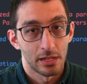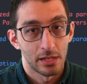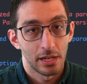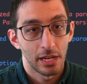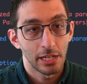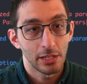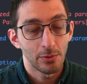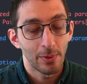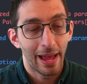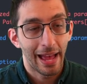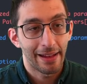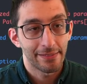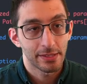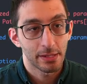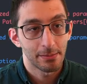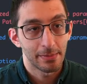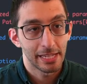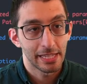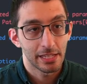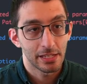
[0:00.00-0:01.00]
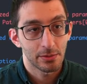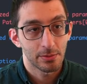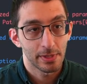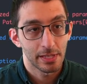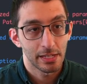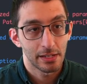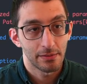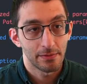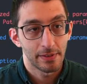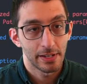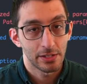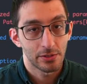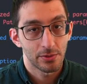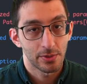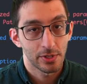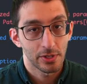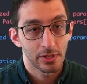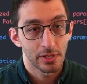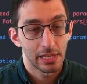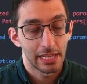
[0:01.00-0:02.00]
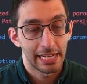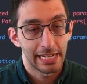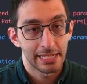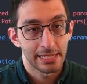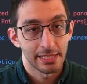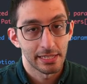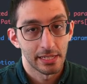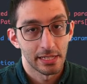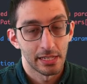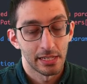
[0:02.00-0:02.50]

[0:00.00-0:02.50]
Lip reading: And you have to make this with an adventurer class.